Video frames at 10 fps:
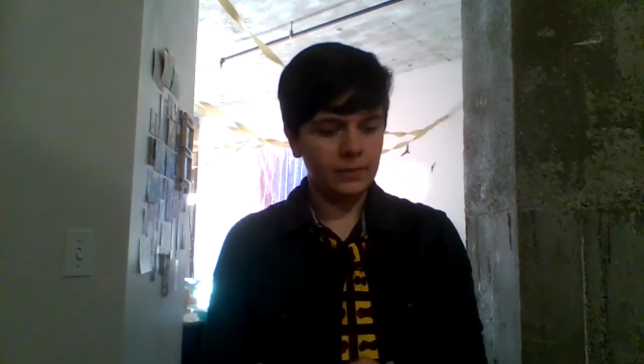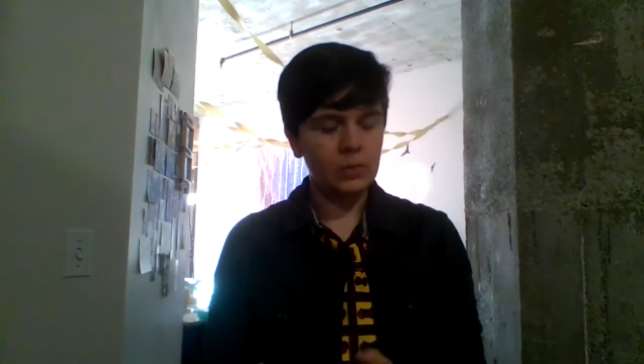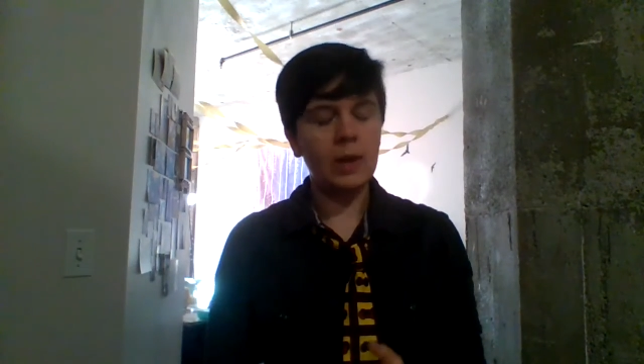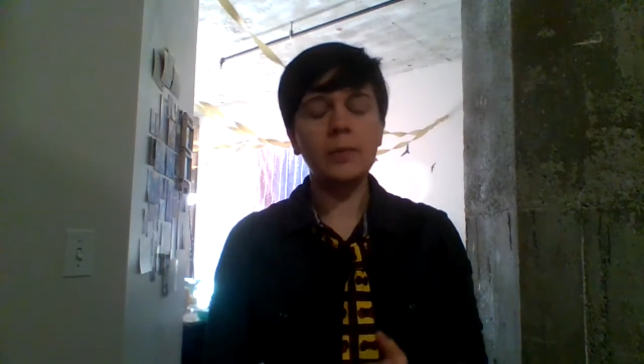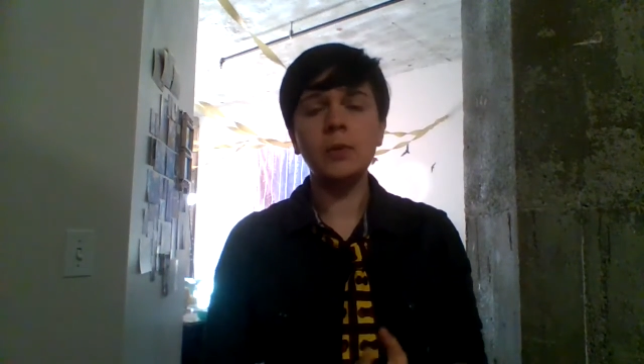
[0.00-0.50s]

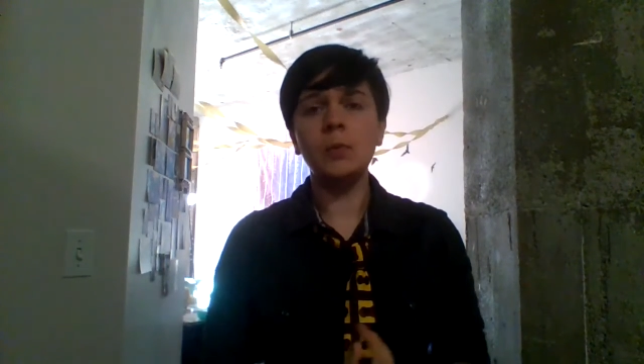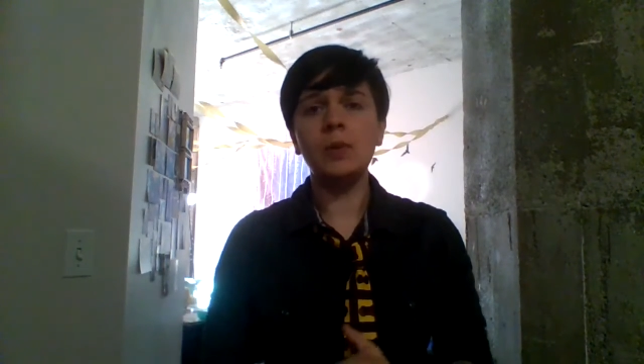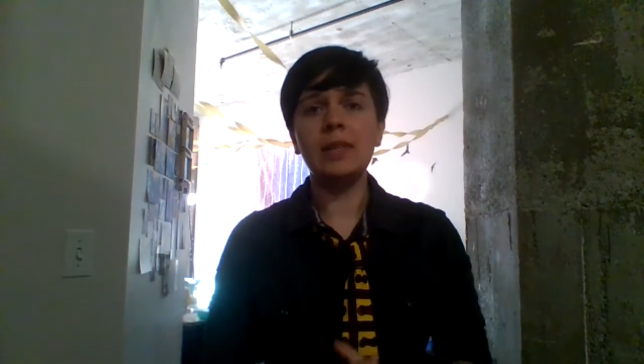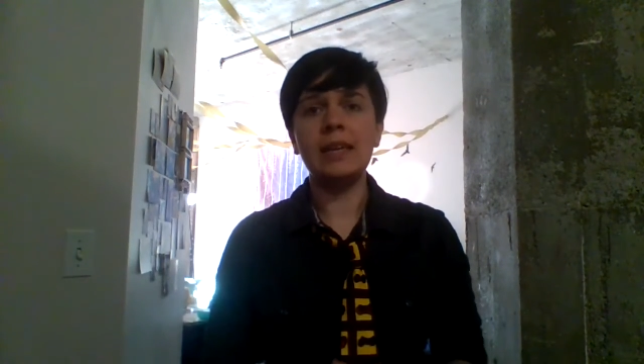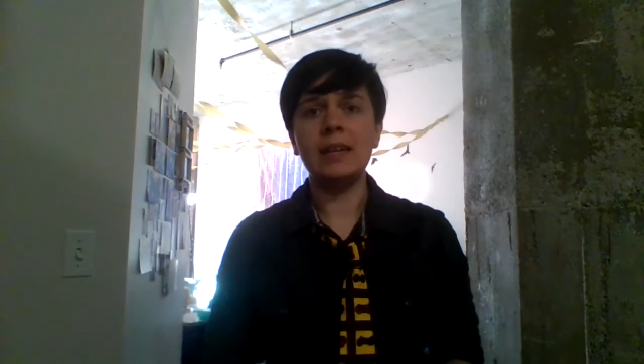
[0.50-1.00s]
So that was
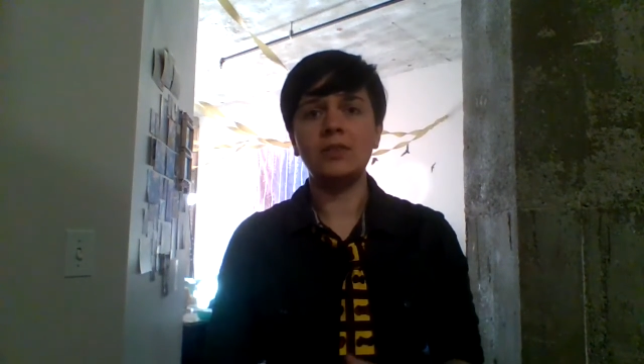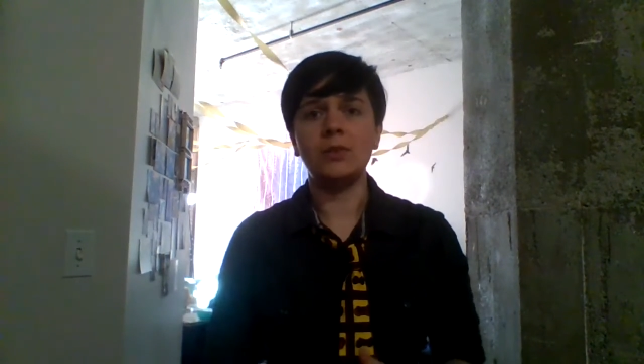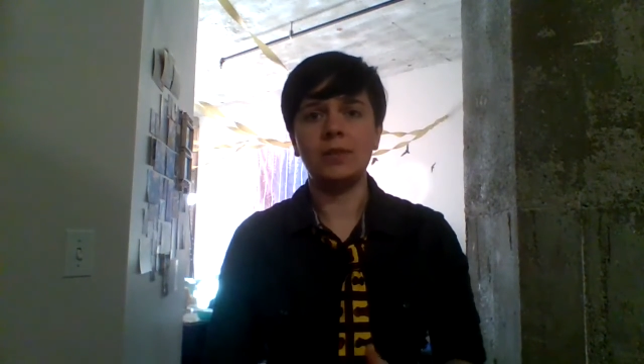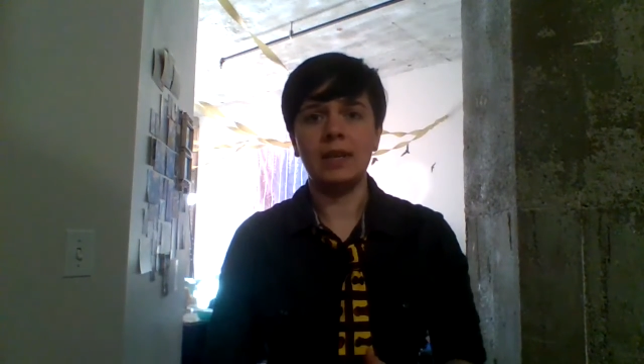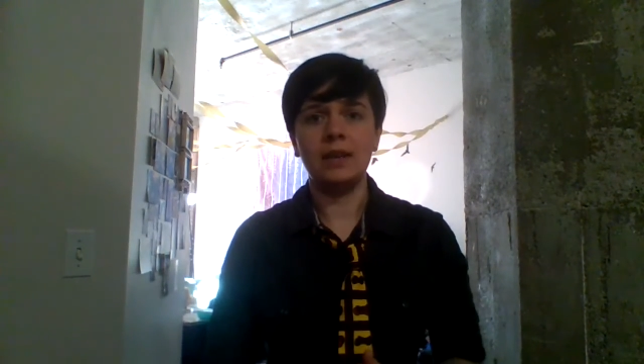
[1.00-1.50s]
really
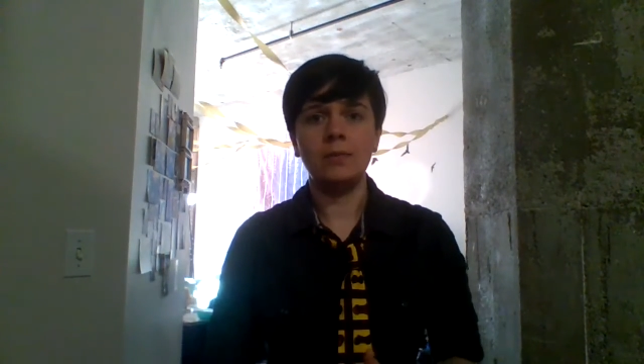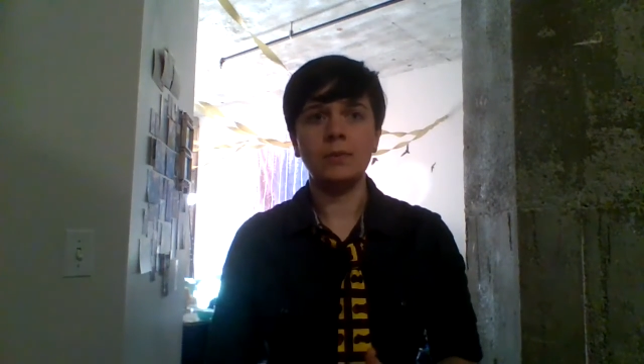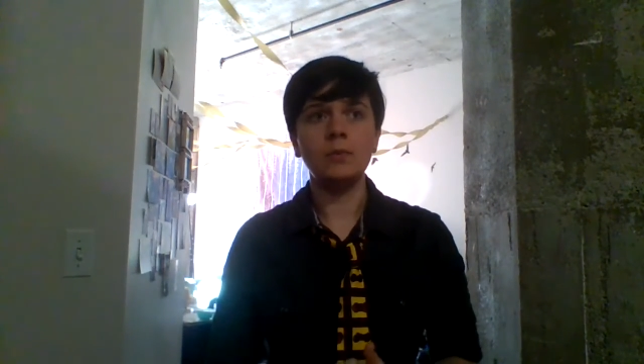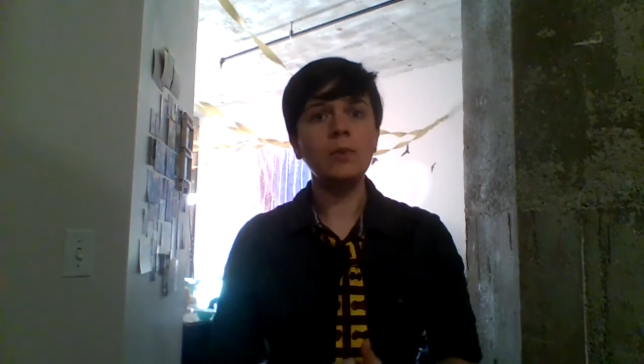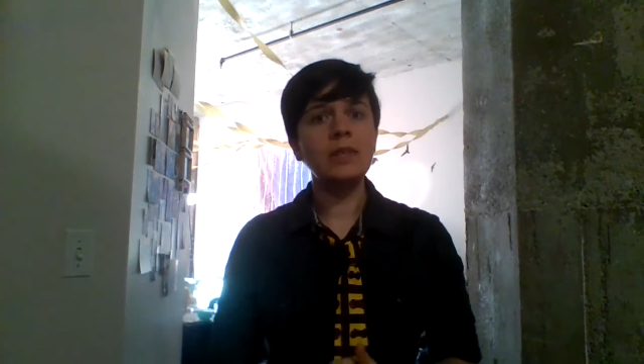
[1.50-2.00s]
interesting, and it
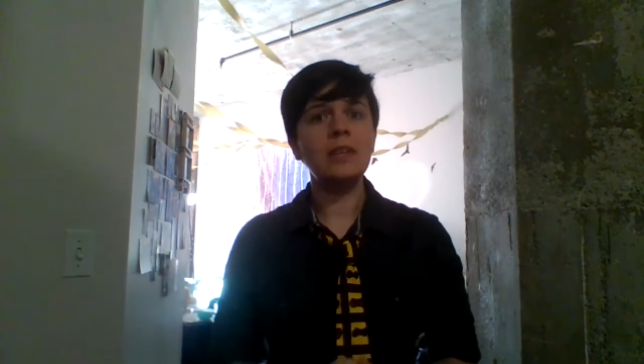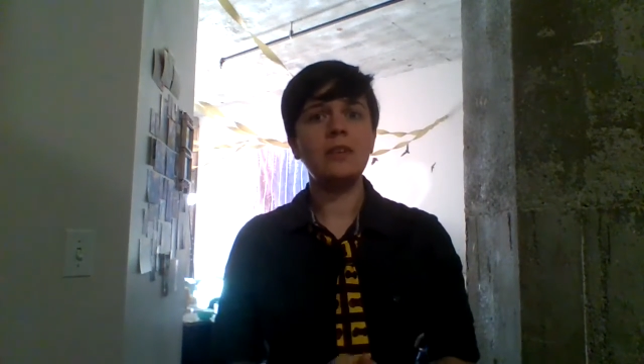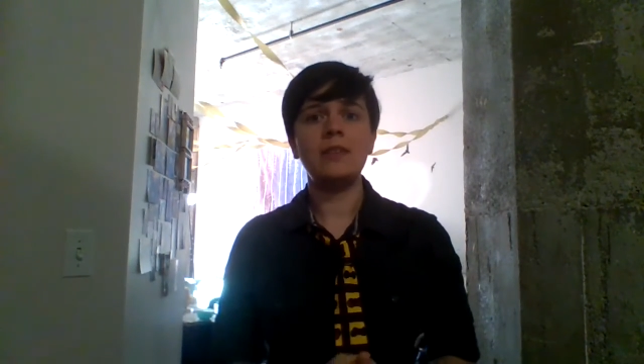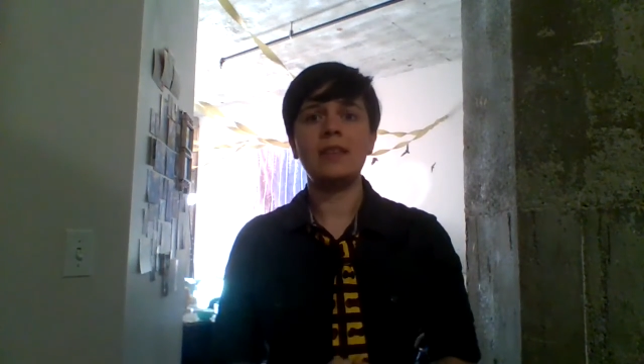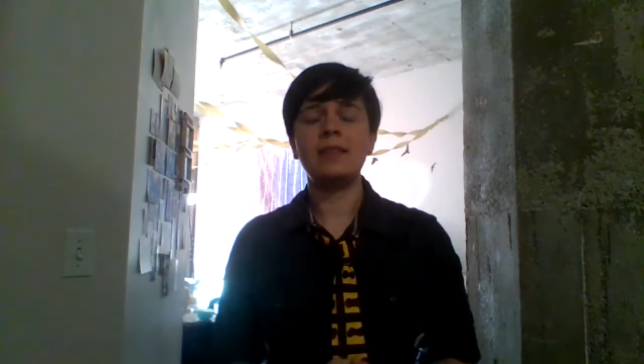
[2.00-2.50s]
was a really
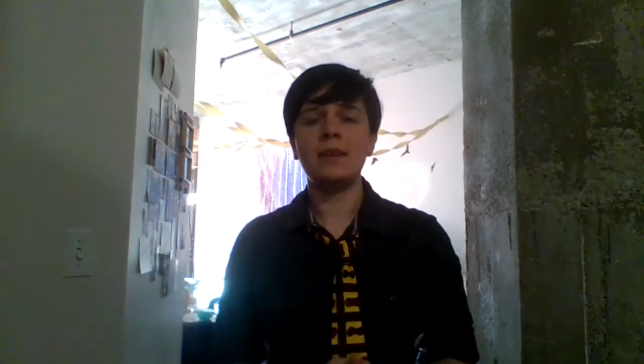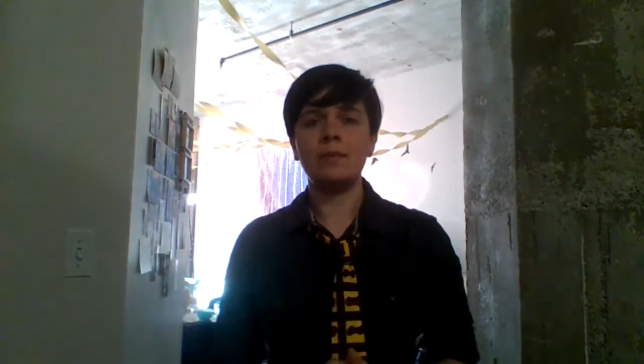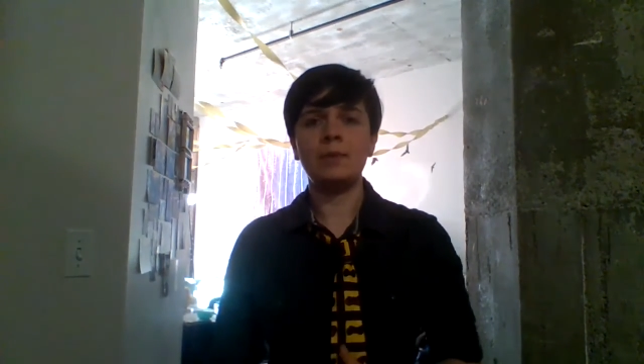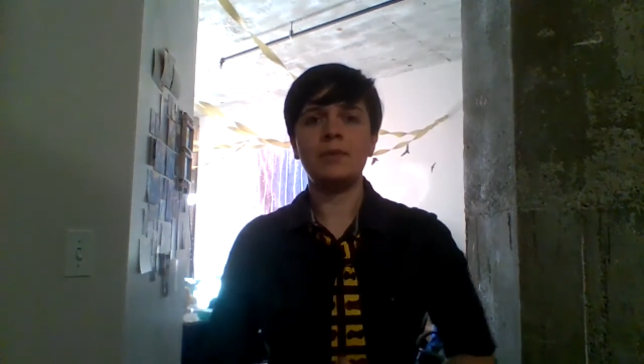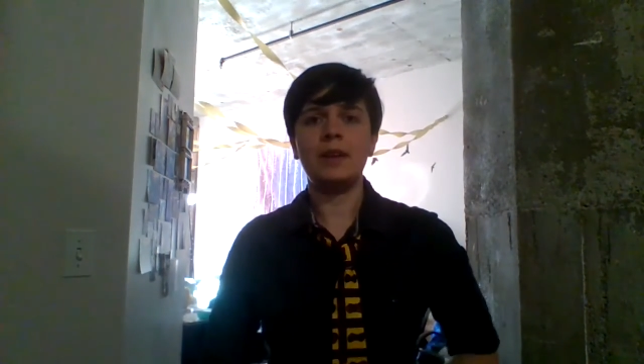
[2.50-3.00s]
good thing that
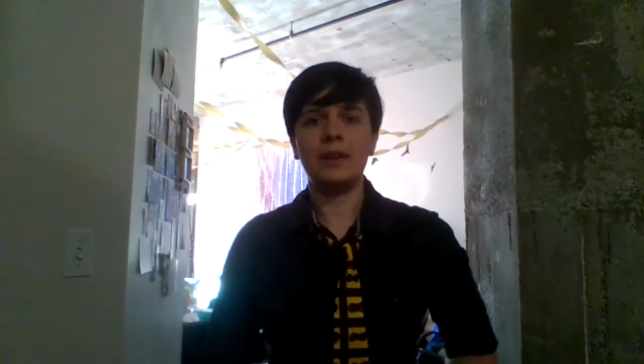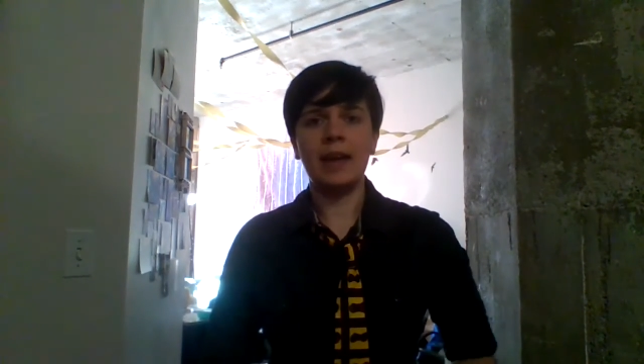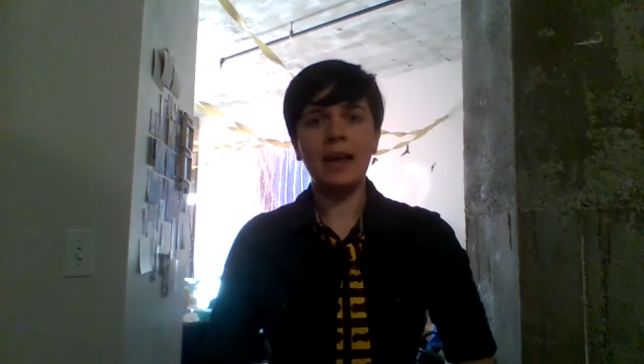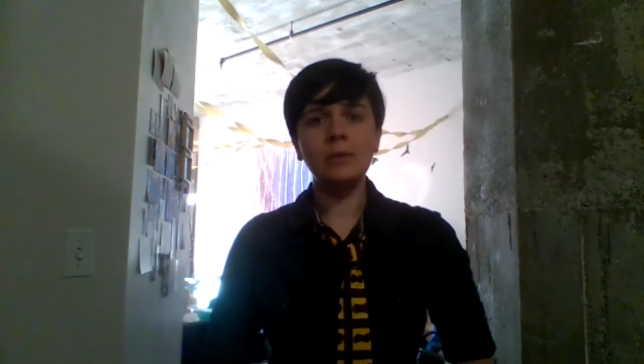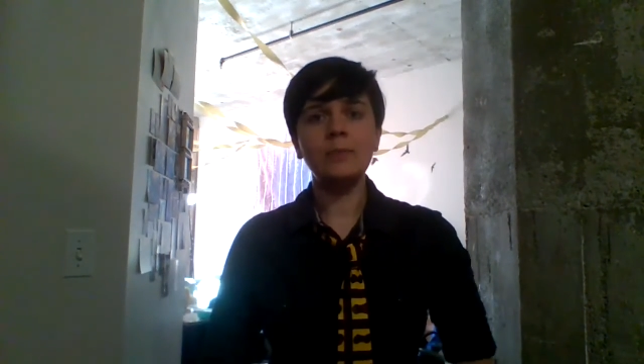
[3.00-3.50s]
we were there to help.